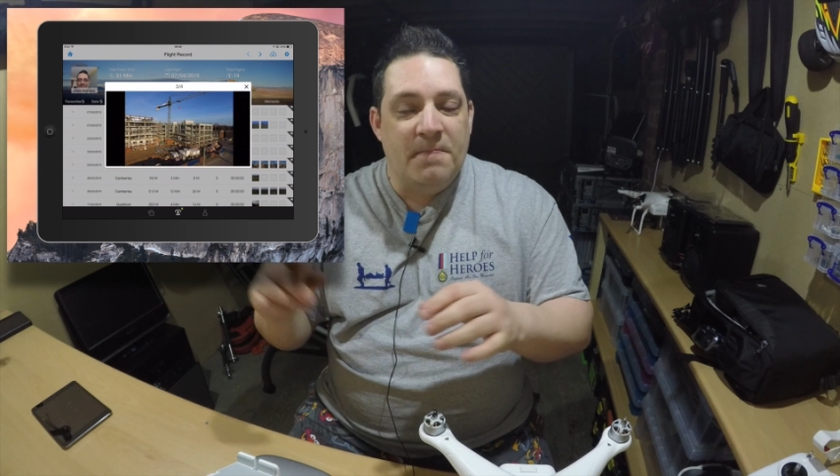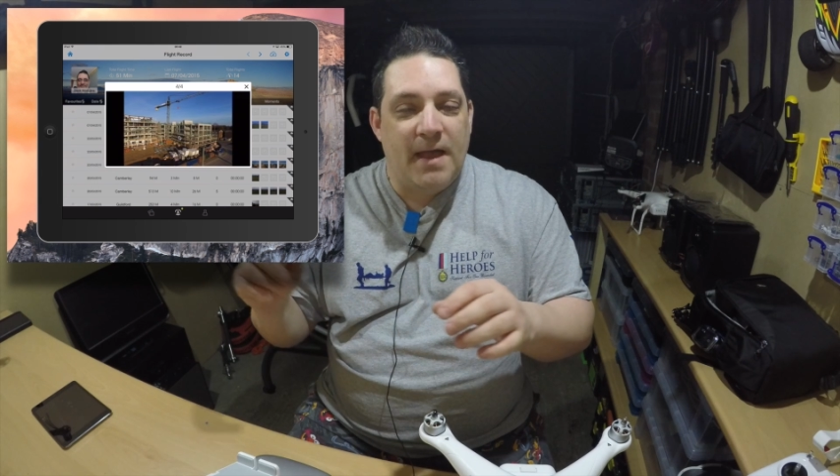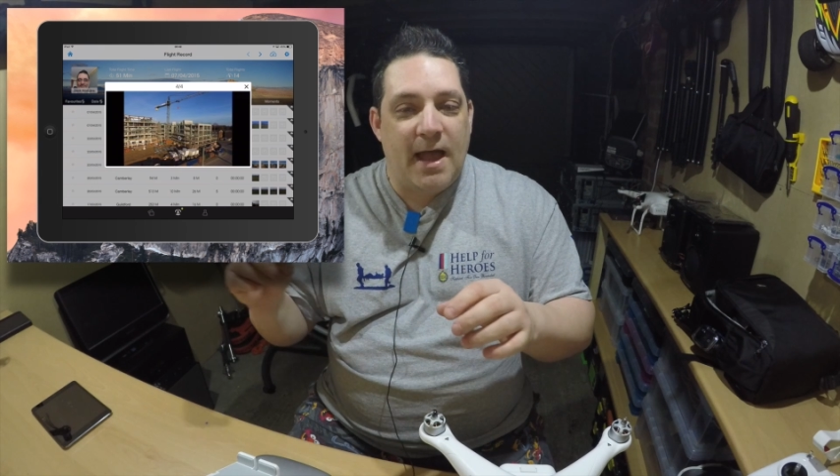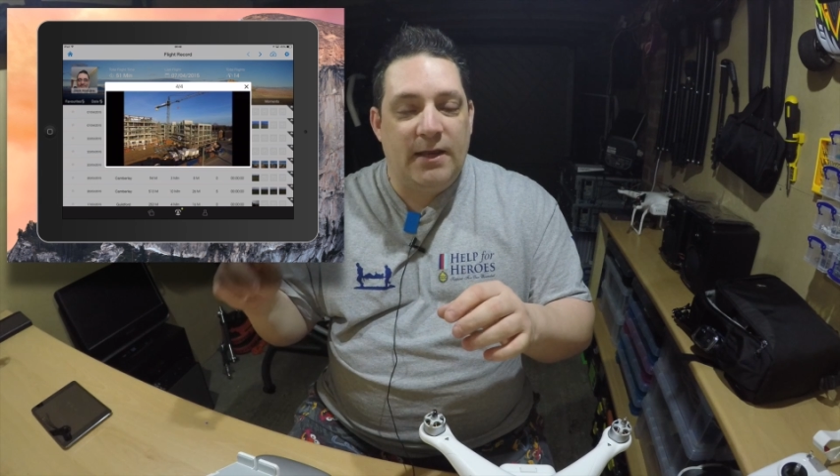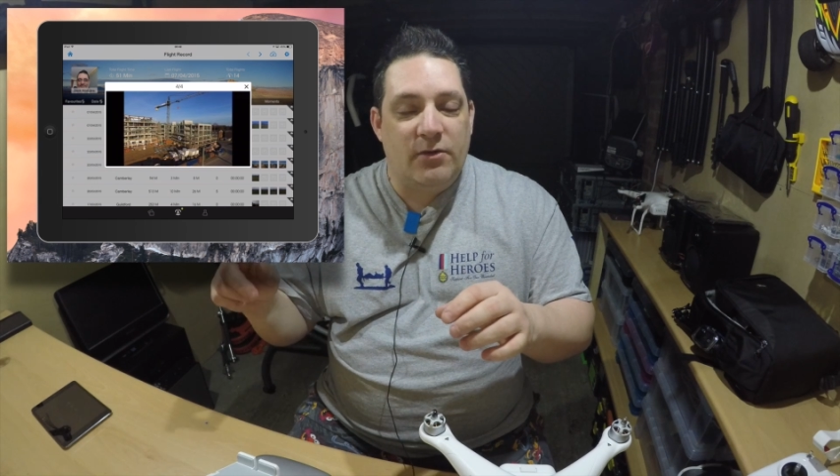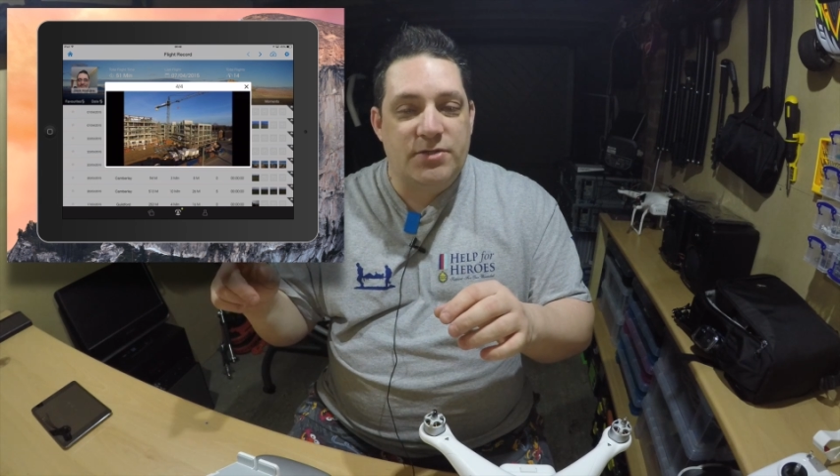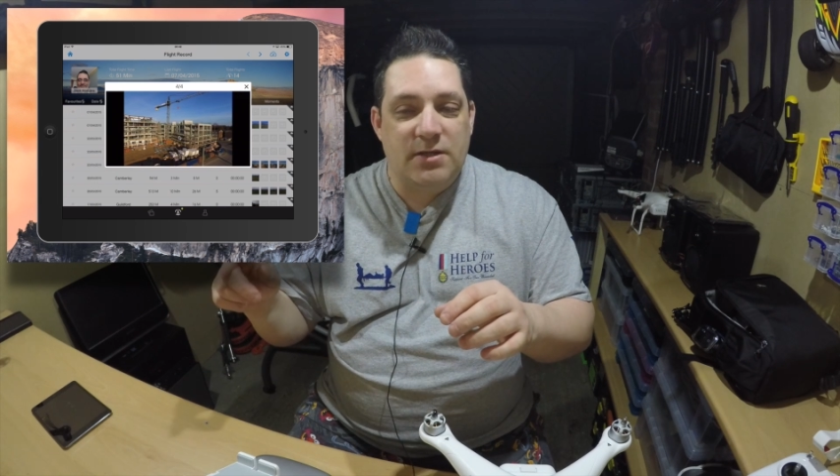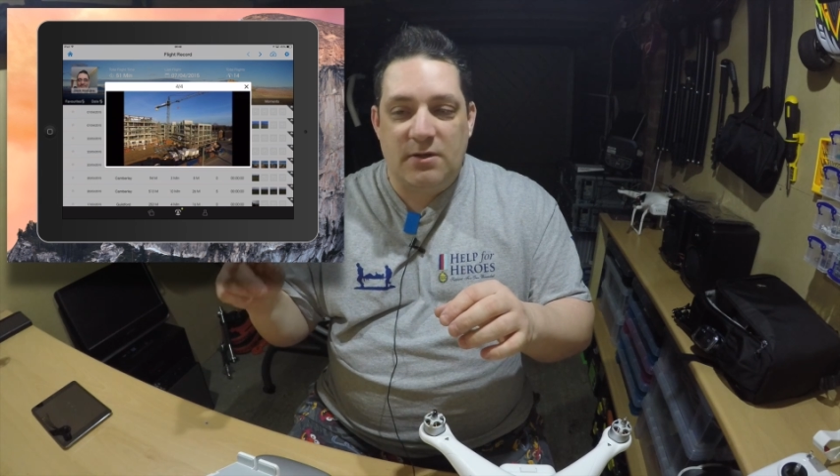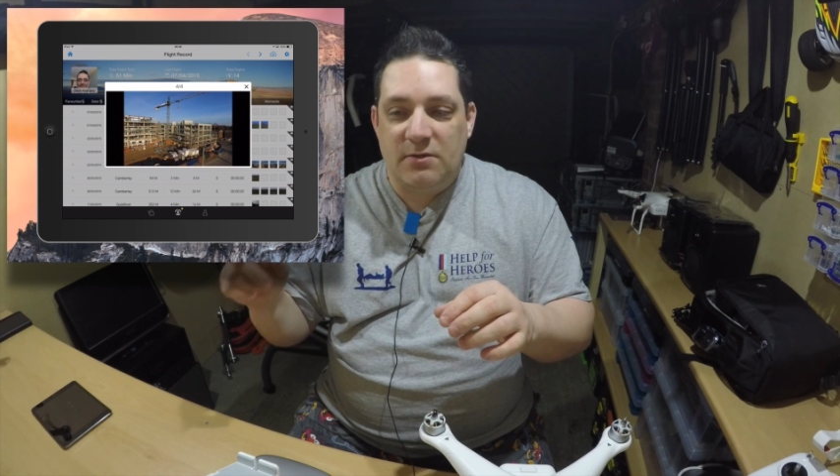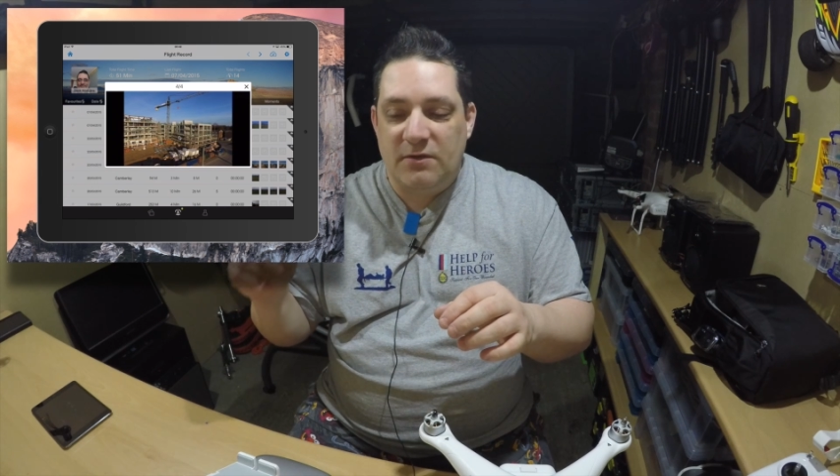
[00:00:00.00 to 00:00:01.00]
and
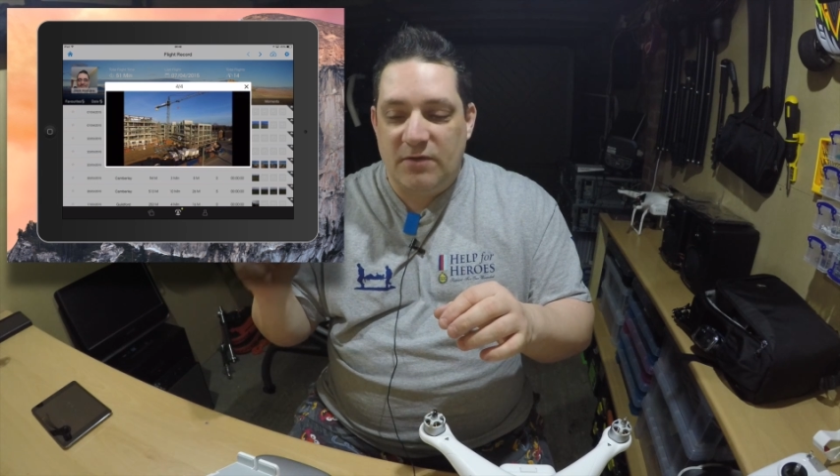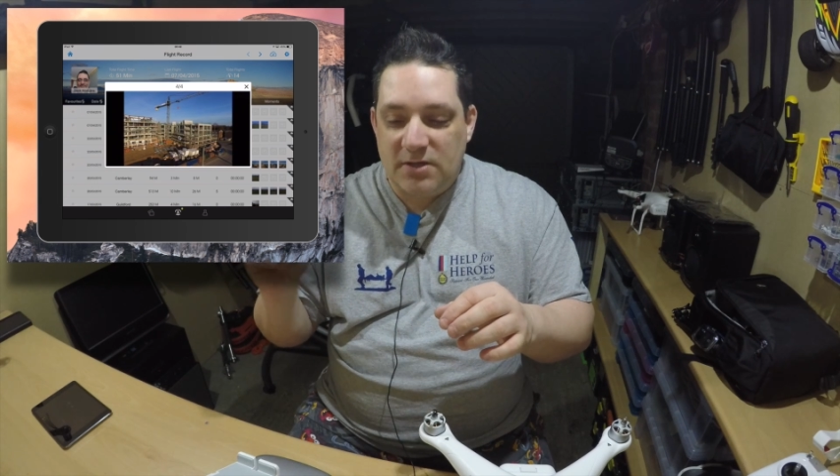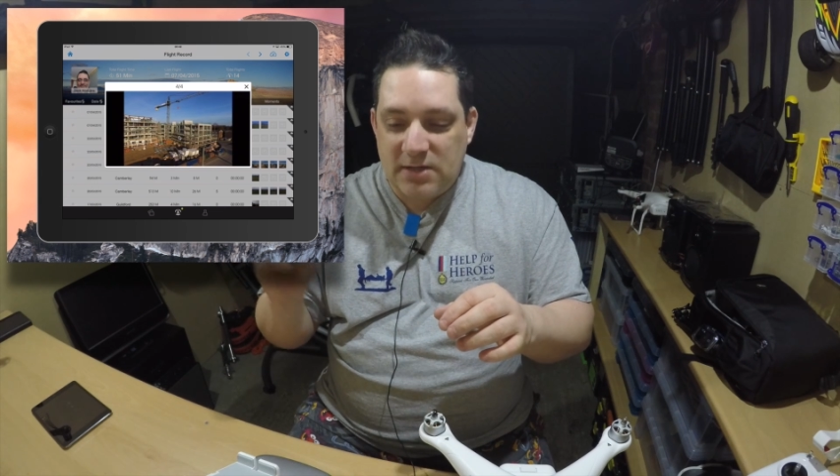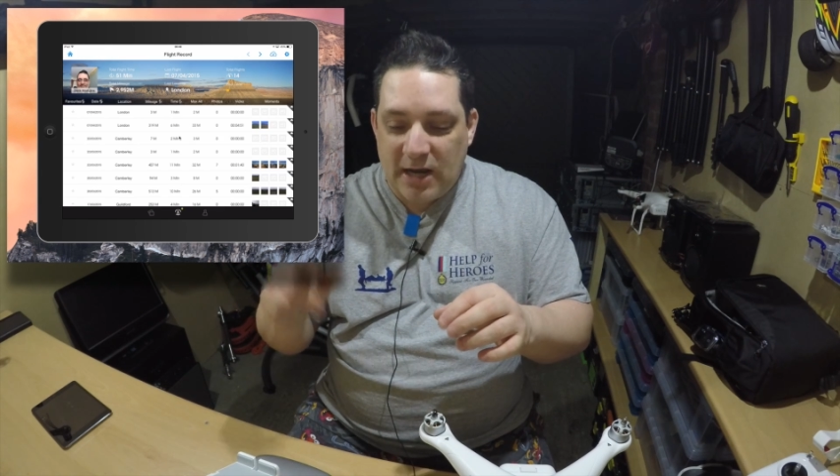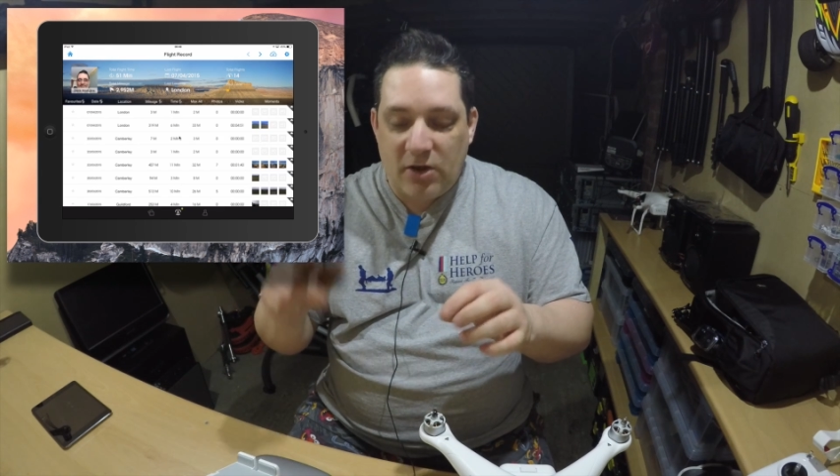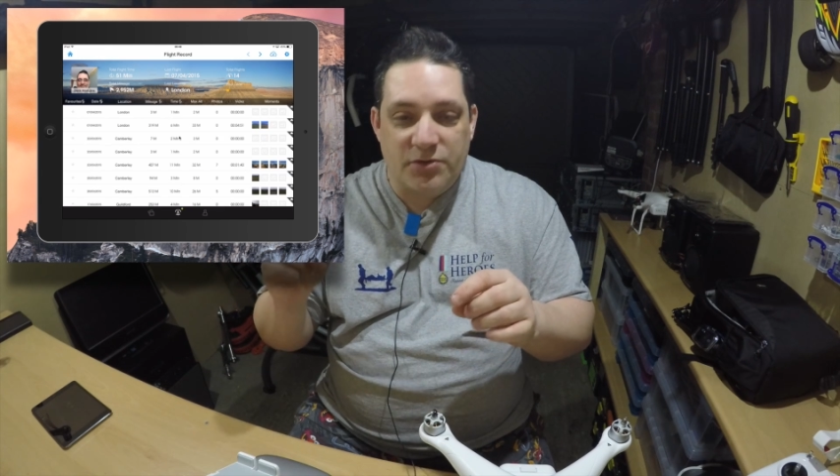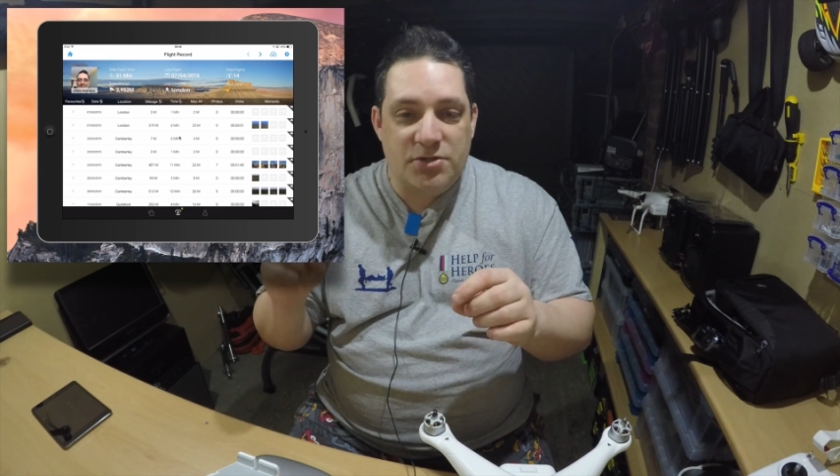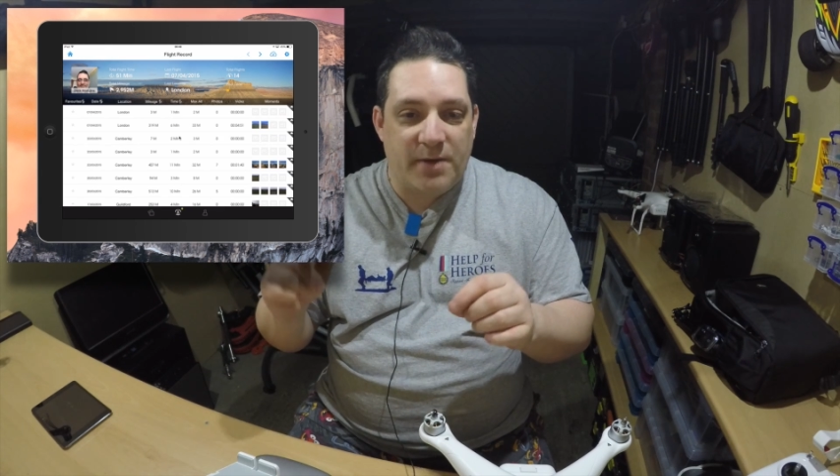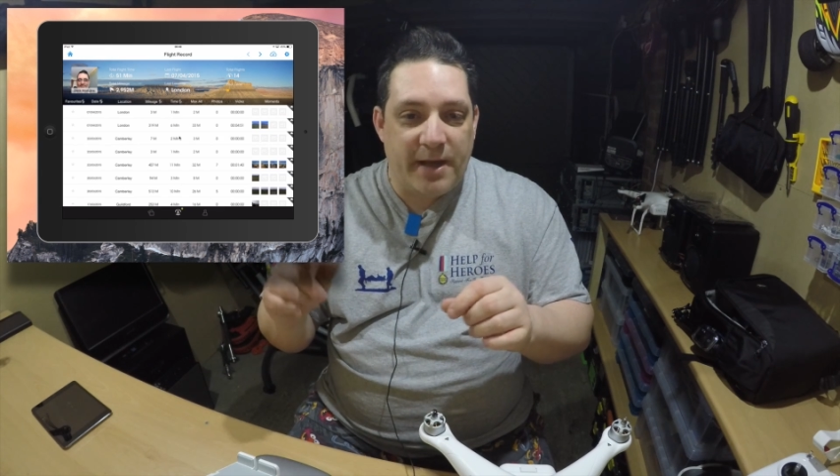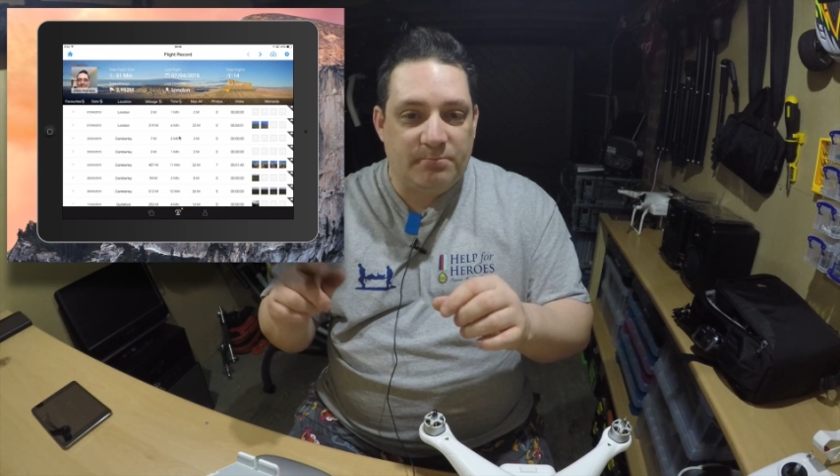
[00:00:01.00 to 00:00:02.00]
also if you click
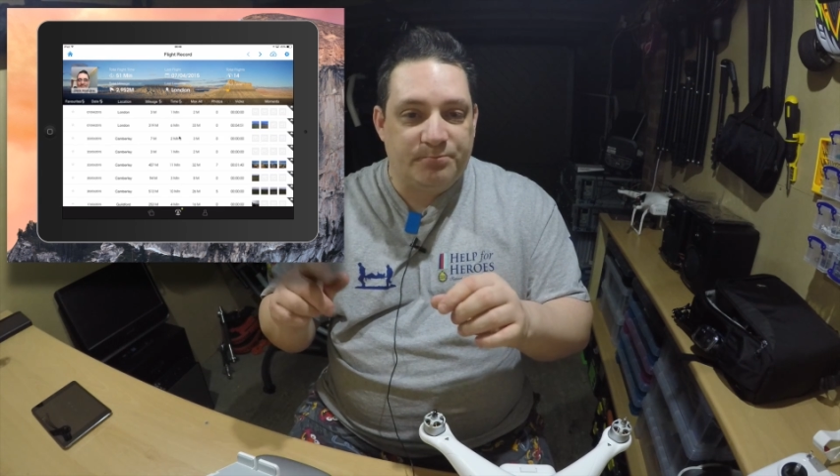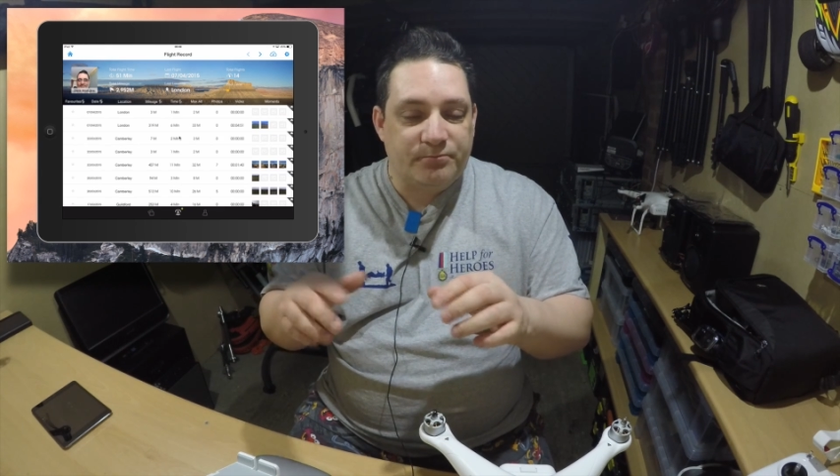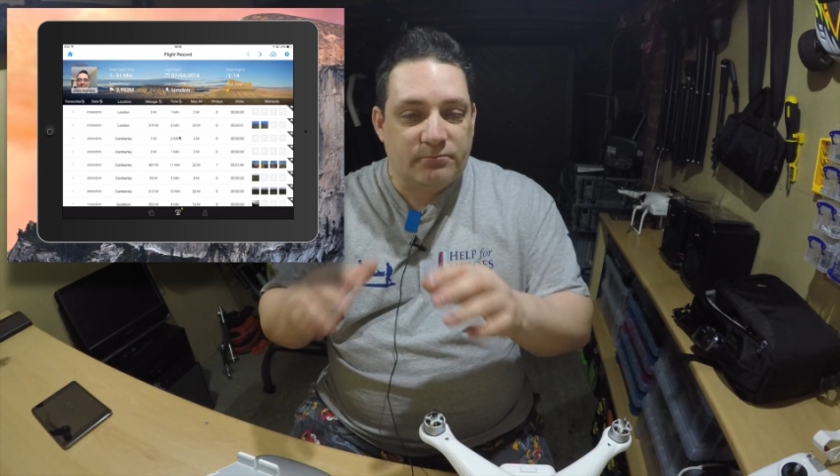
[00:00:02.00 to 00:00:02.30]
onto it,